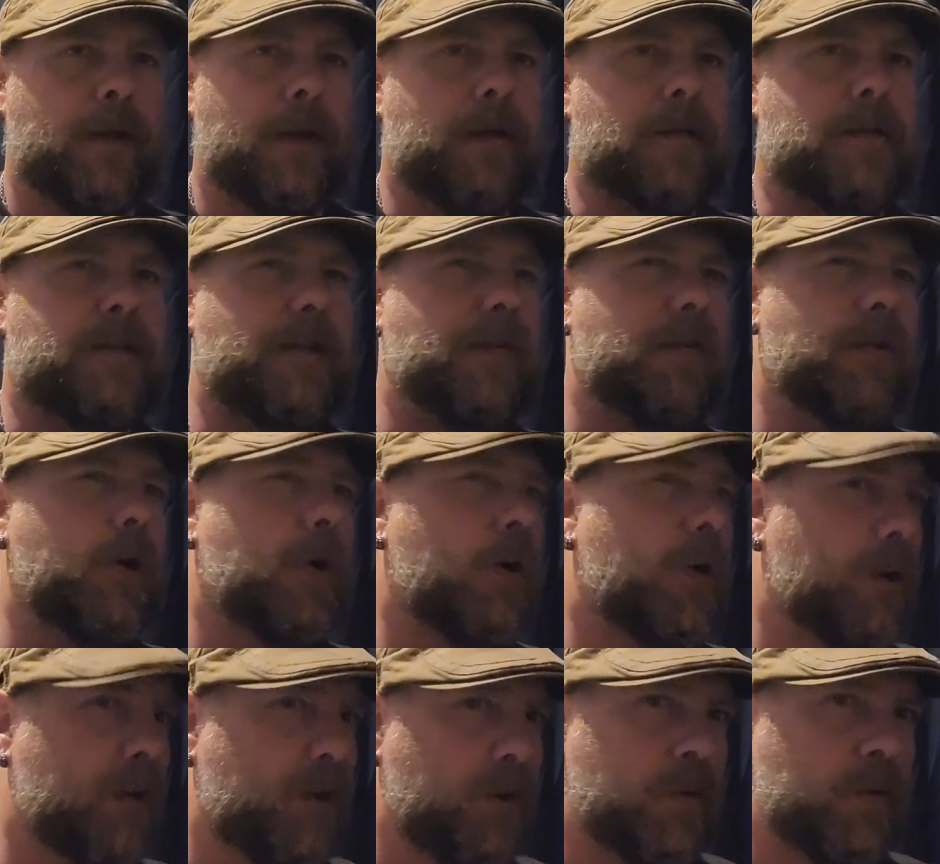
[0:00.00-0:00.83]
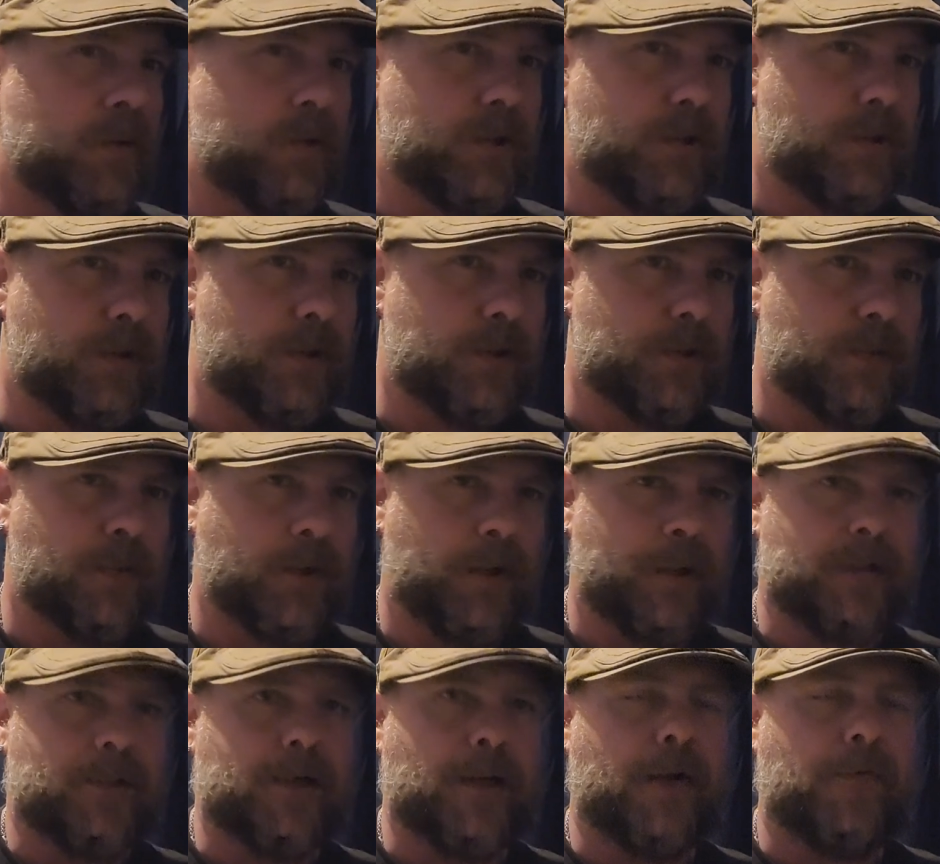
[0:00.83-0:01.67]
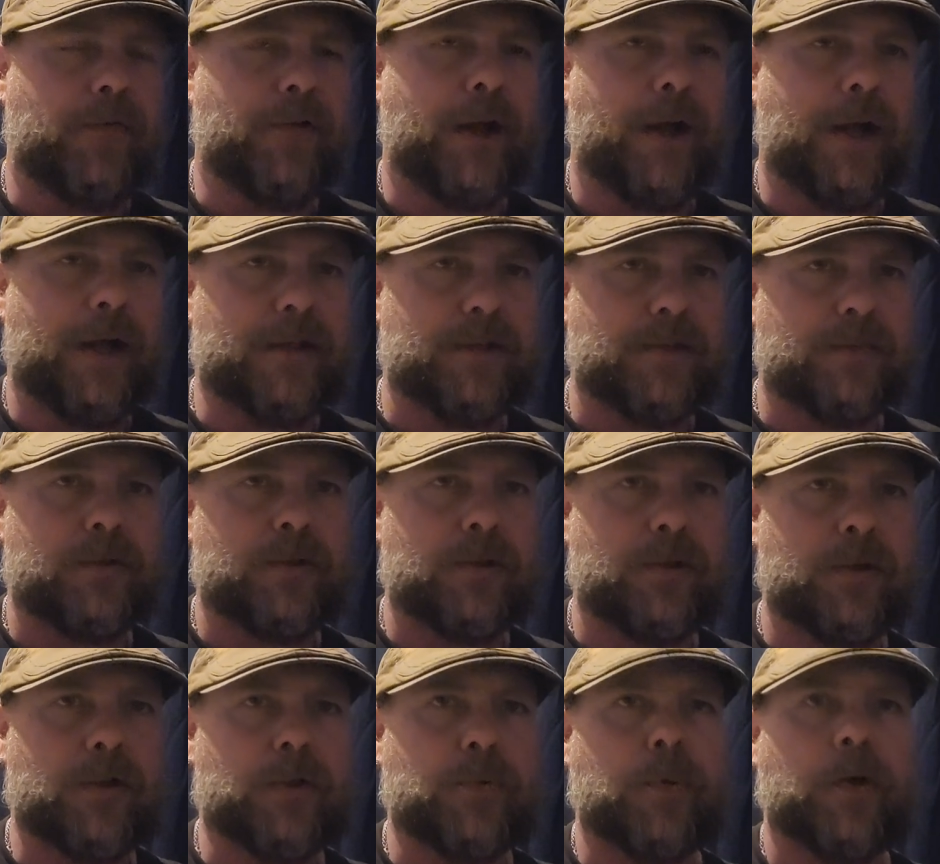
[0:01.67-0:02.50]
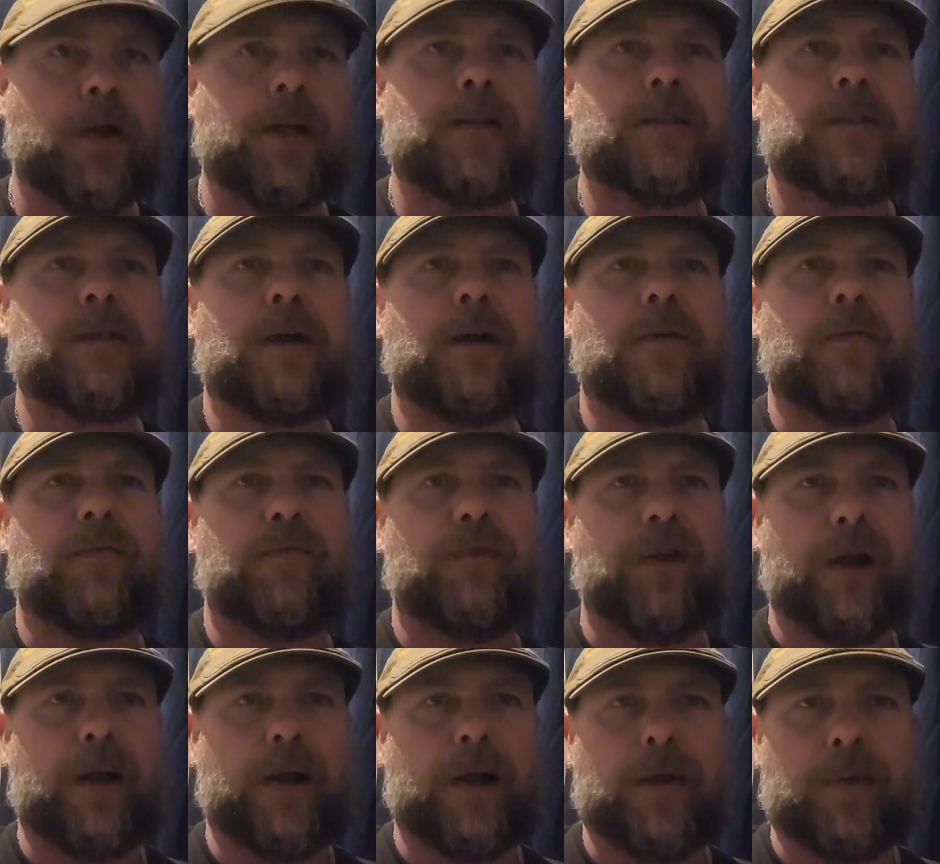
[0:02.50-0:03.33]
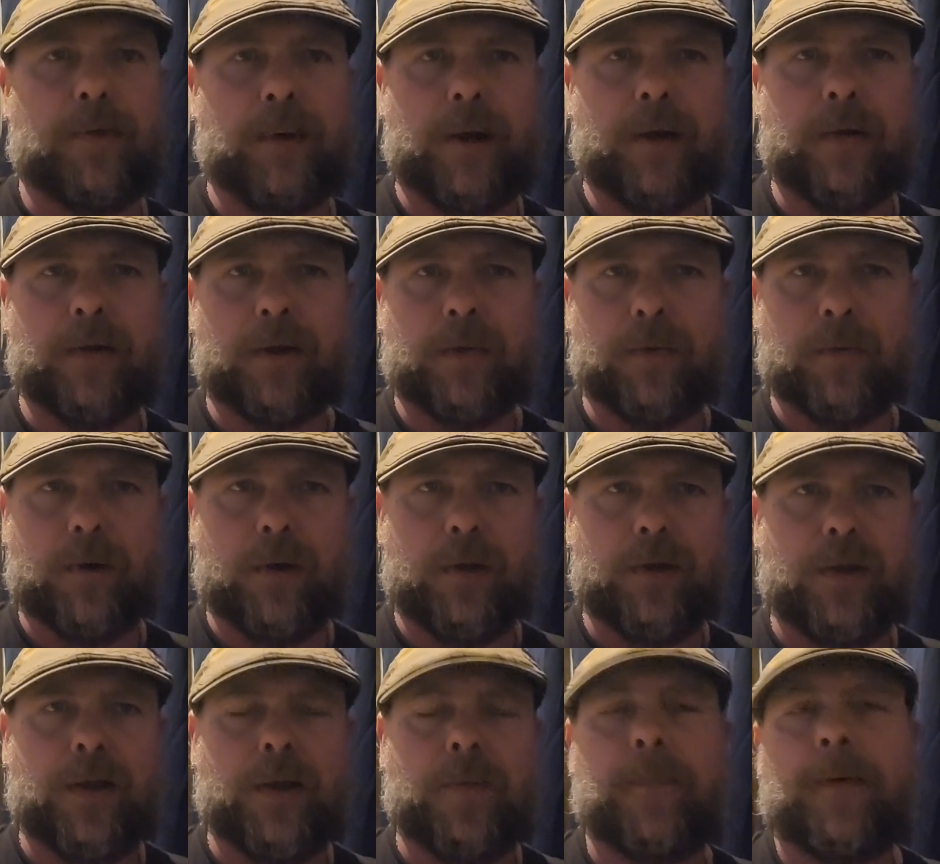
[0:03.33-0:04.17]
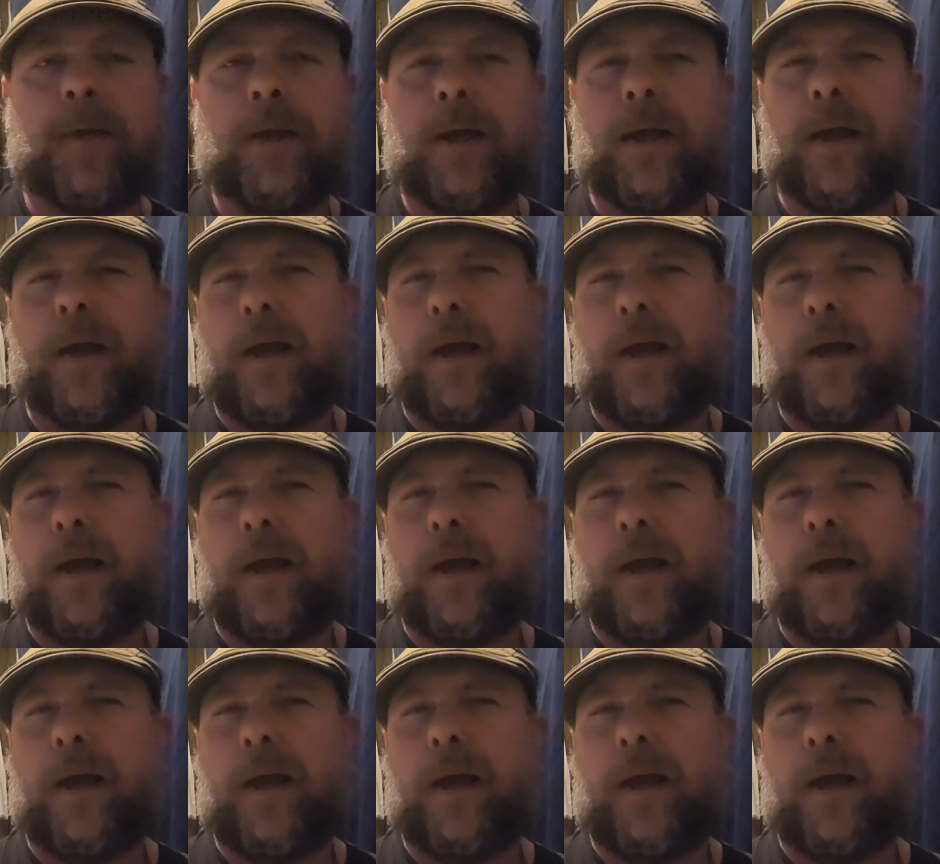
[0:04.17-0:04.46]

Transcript: It's even harder with two inch plates. I've got some two inch plates. I very rarely run them.